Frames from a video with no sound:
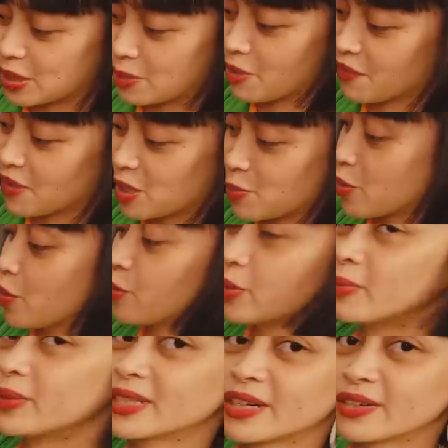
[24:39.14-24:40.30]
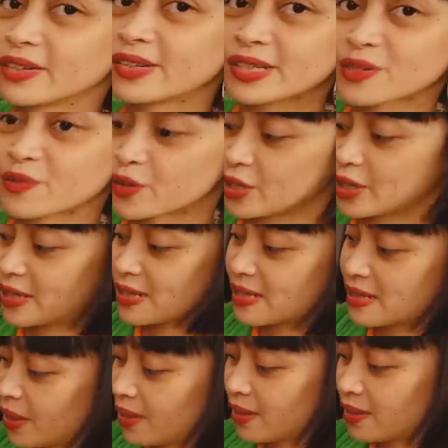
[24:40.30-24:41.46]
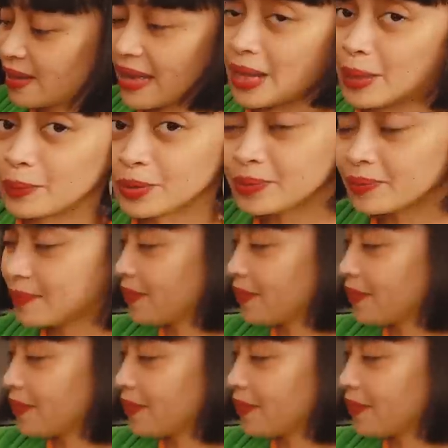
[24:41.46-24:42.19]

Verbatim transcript: some of his promo materials for his album.